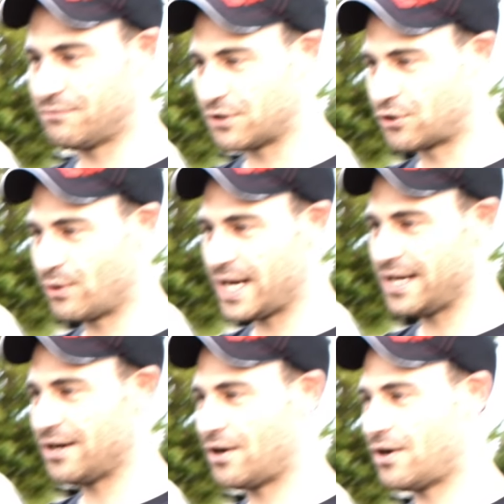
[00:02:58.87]
gray
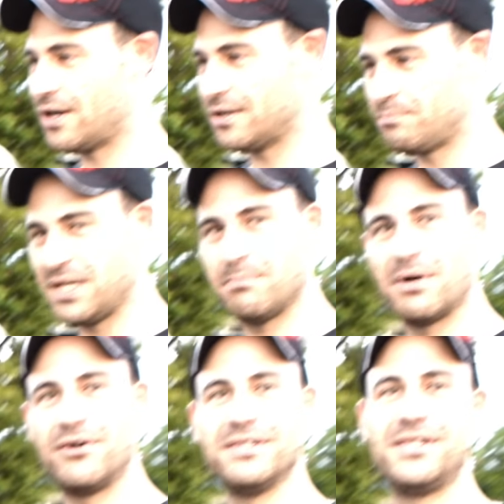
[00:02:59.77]
on peanut
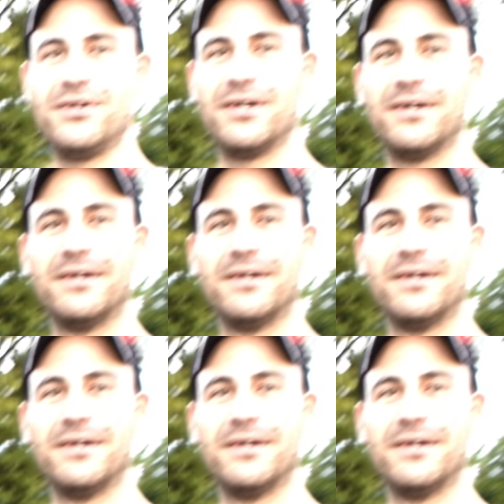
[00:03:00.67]
butter interior.